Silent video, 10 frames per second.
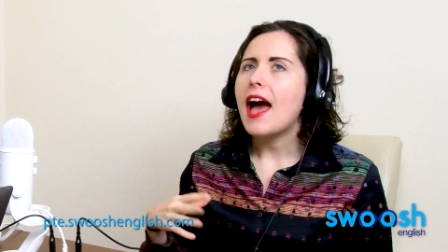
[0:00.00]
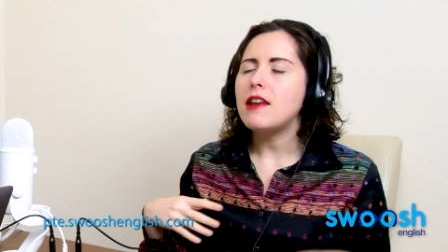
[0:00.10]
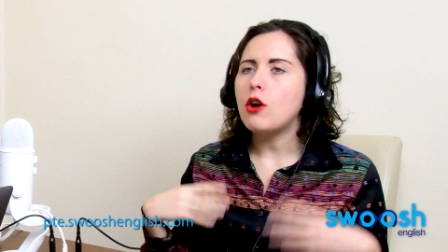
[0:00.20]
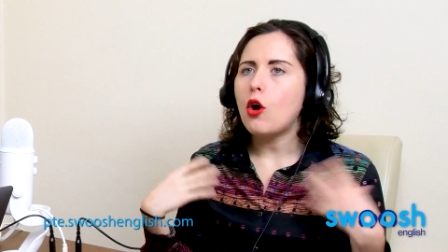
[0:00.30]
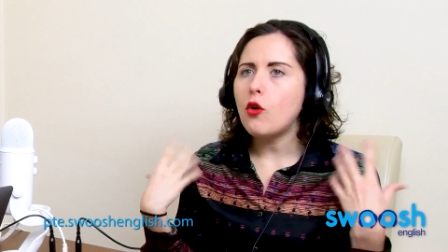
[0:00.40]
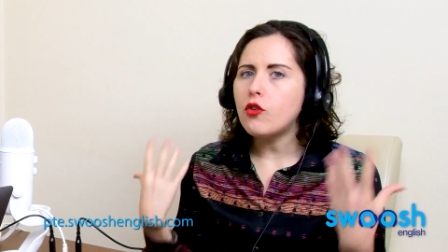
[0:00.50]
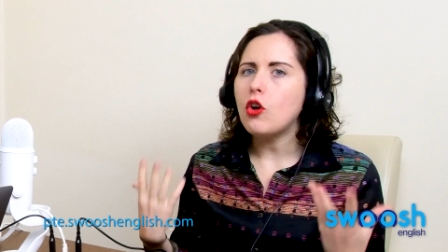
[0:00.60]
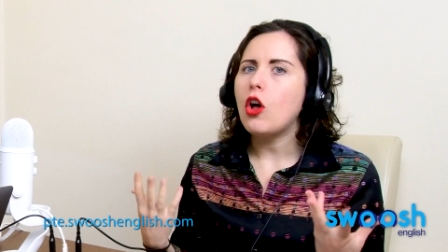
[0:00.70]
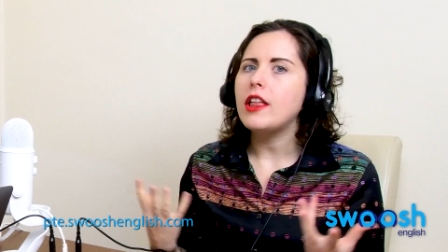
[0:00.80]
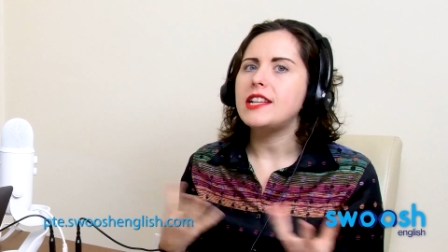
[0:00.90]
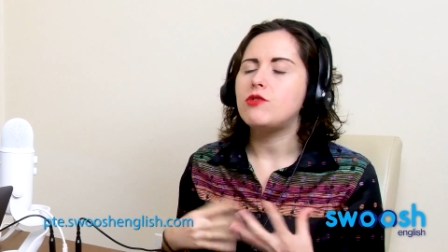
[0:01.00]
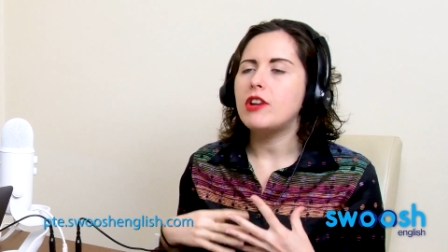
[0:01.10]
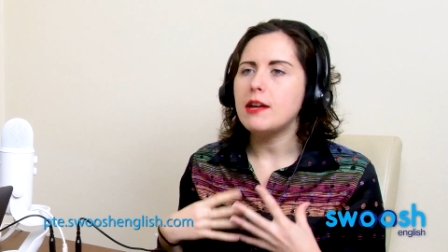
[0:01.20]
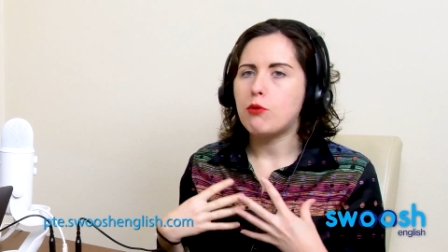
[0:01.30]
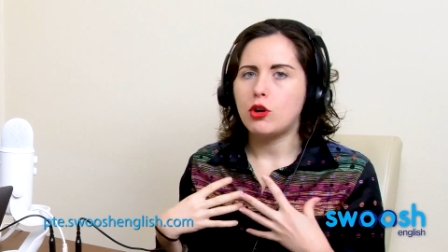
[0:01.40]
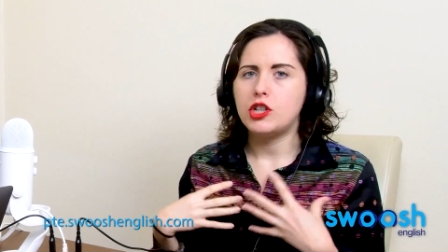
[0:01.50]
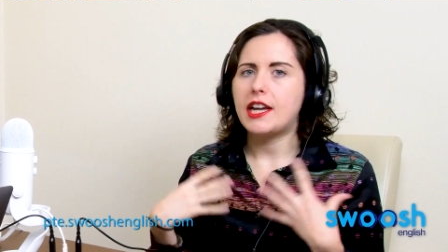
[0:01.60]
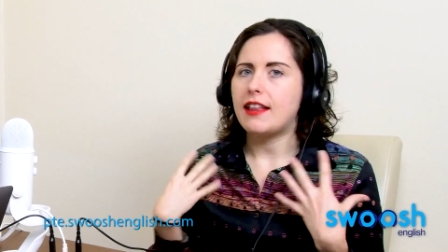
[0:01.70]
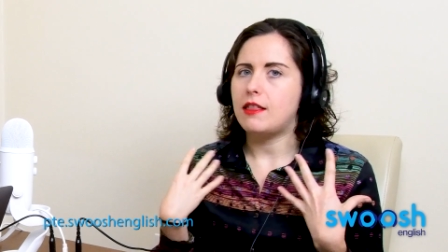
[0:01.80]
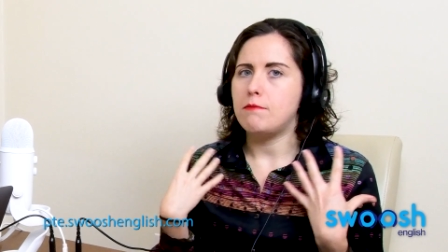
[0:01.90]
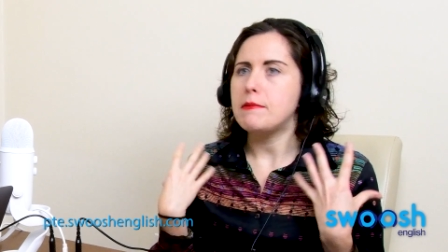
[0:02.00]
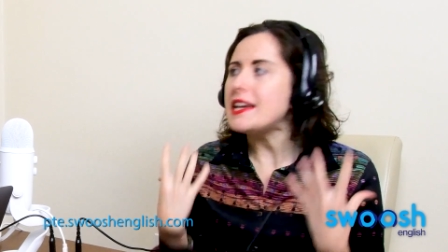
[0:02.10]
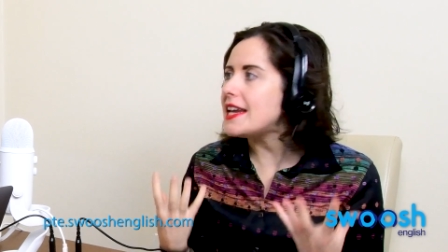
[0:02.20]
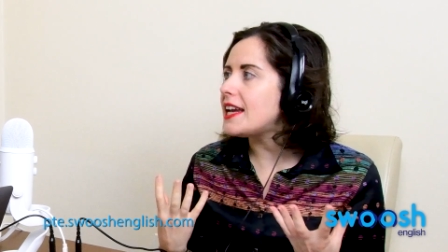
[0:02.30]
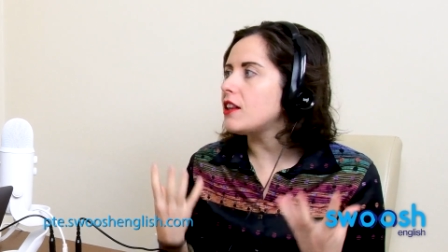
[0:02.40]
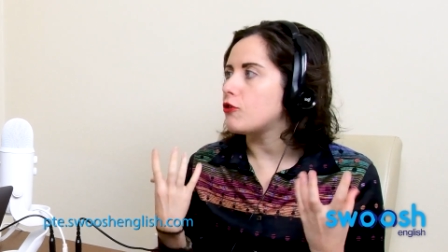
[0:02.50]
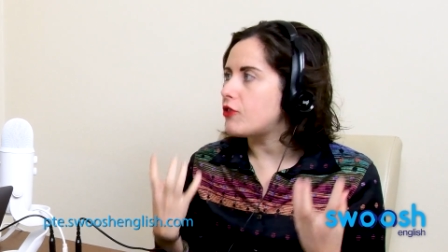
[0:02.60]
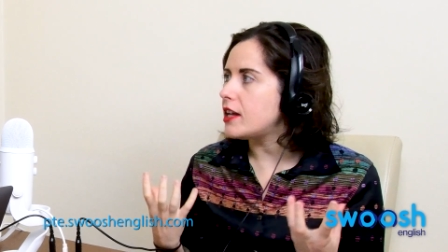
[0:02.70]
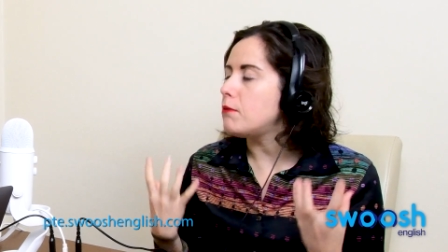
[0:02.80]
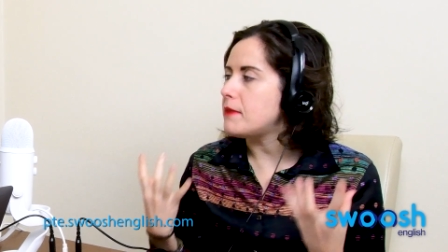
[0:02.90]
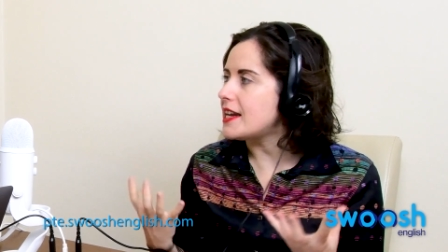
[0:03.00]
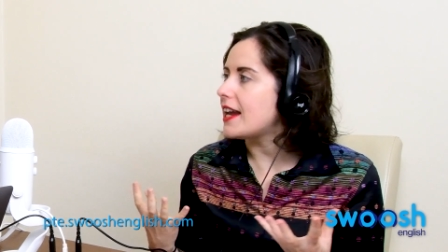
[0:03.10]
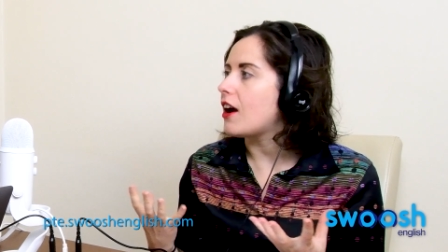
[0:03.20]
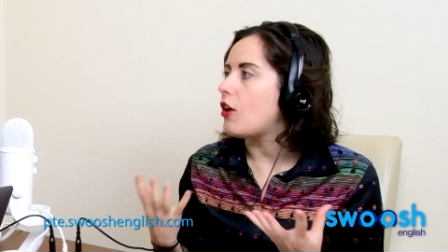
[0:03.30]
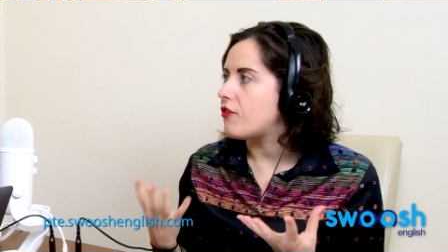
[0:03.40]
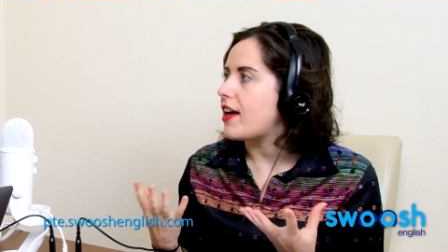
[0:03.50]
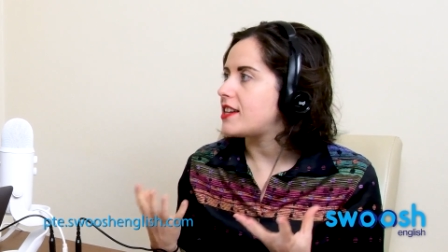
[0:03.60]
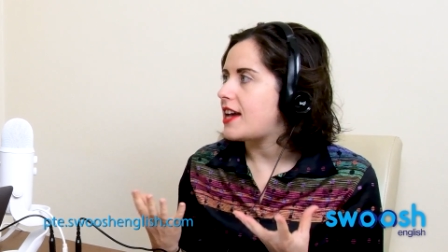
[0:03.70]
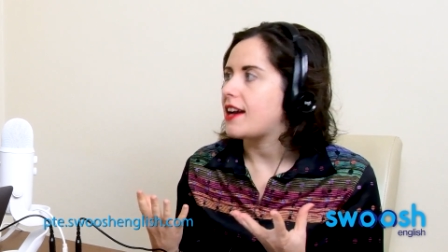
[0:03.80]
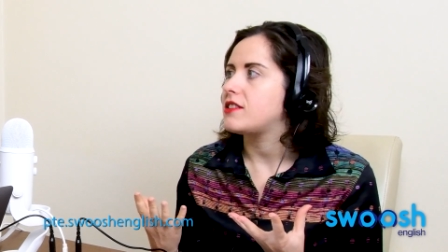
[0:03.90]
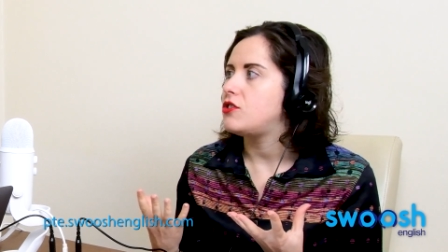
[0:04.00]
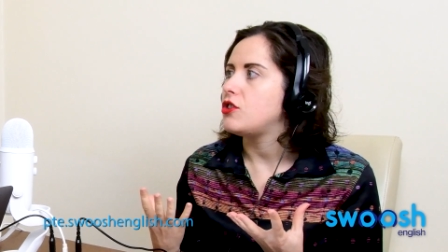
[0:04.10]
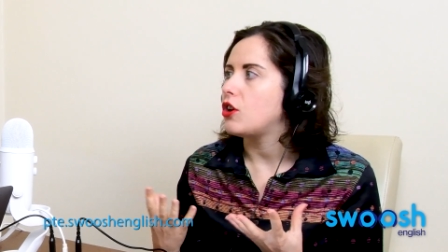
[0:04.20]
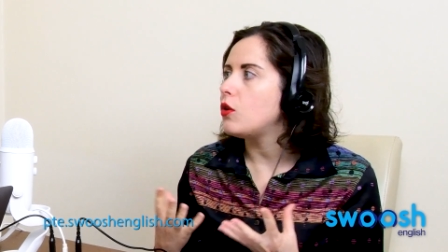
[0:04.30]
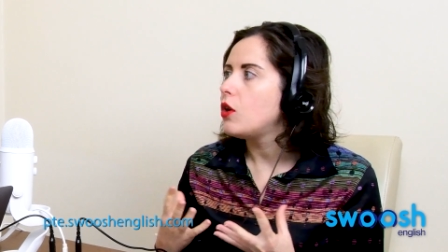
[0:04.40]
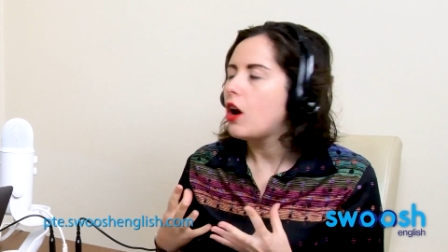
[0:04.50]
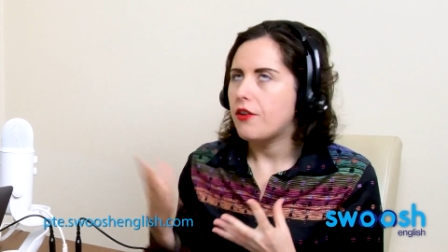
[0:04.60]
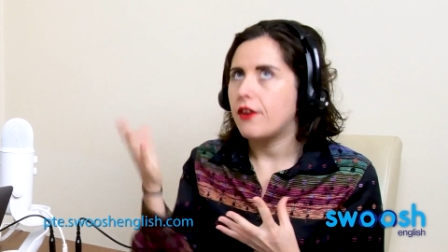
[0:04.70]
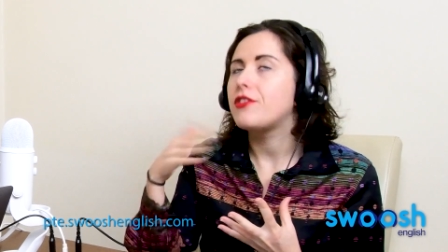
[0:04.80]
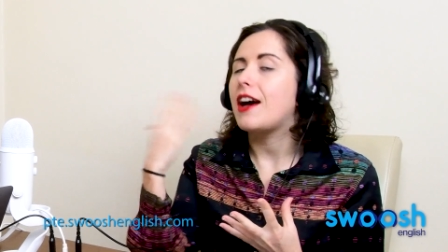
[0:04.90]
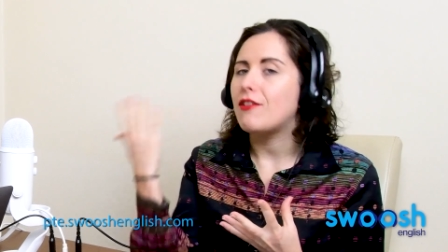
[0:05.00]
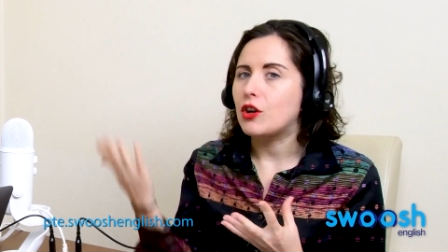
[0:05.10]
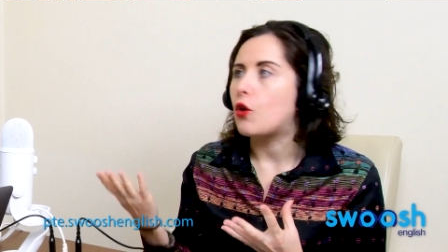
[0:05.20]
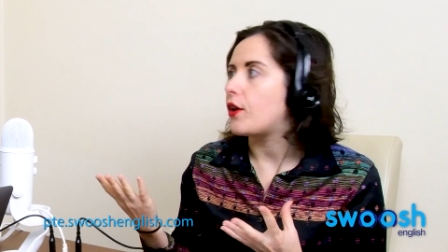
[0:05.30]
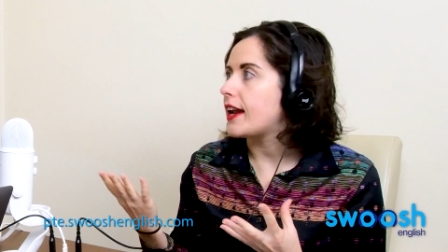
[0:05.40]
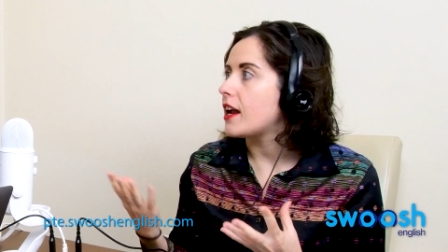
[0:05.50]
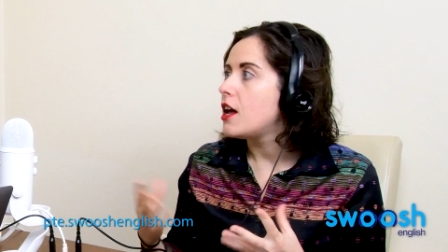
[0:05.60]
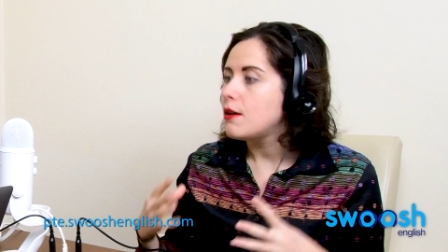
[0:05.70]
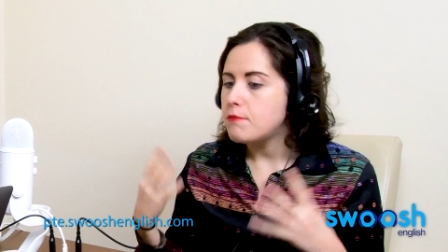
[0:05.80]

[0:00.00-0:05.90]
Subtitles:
And overall, it's really important to get the meaning, the real meaning of that text, you know, or of that recording.